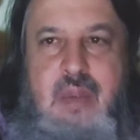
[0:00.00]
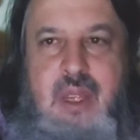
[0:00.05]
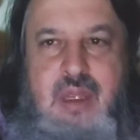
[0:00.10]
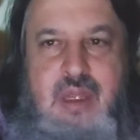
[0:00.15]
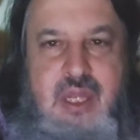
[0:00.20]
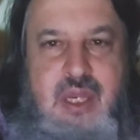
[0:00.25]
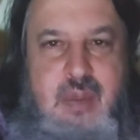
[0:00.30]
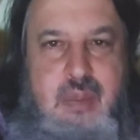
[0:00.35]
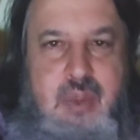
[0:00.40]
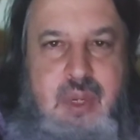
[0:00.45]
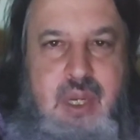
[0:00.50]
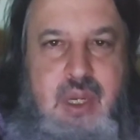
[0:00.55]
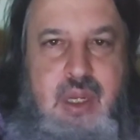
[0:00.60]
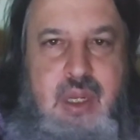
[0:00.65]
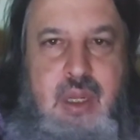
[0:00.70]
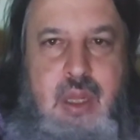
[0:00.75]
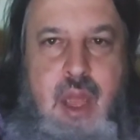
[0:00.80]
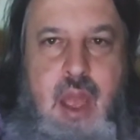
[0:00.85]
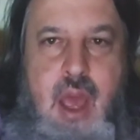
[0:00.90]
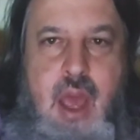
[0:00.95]
It means it's going to bring
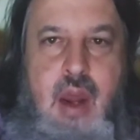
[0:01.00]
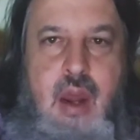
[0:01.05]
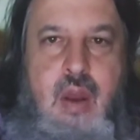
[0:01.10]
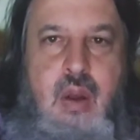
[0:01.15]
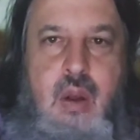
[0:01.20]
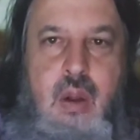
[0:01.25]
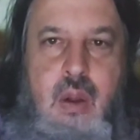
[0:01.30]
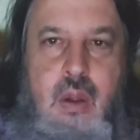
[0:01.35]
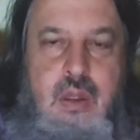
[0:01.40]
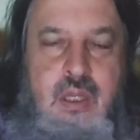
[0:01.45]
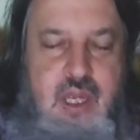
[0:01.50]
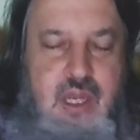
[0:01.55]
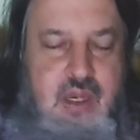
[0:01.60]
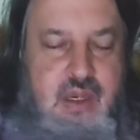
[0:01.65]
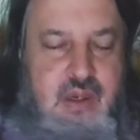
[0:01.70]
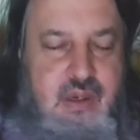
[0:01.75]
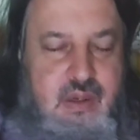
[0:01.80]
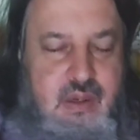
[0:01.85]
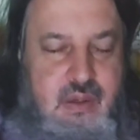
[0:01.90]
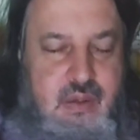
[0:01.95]
a lot of cold
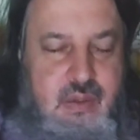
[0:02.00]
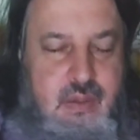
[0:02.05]
in.